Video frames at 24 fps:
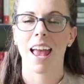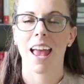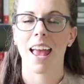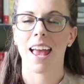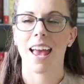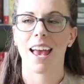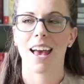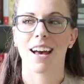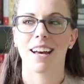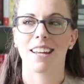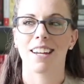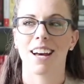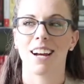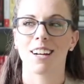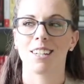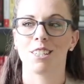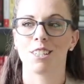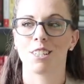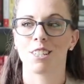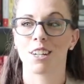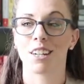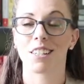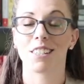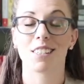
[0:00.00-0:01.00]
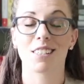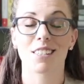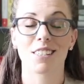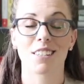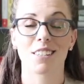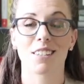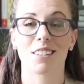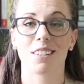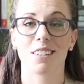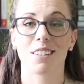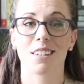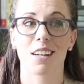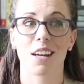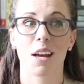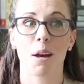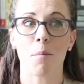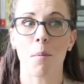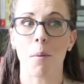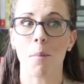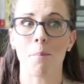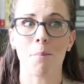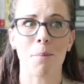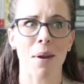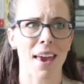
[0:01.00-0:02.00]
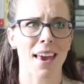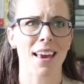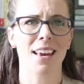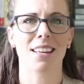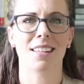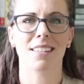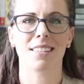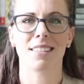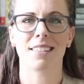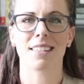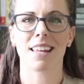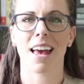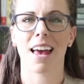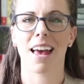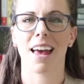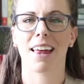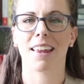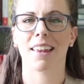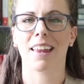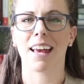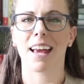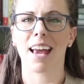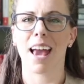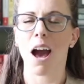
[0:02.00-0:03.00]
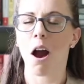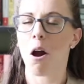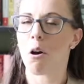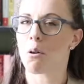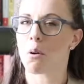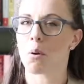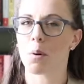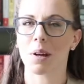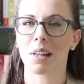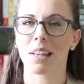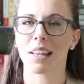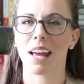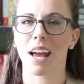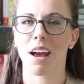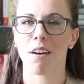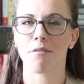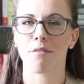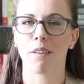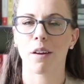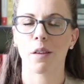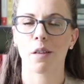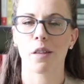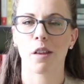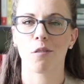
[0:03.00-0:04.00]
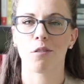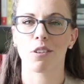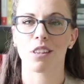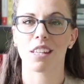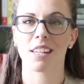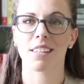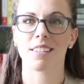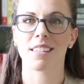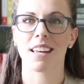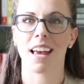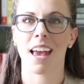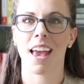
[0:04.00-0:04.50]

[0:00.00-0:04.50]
and I just am amazed at like how quickly I fell in love with this,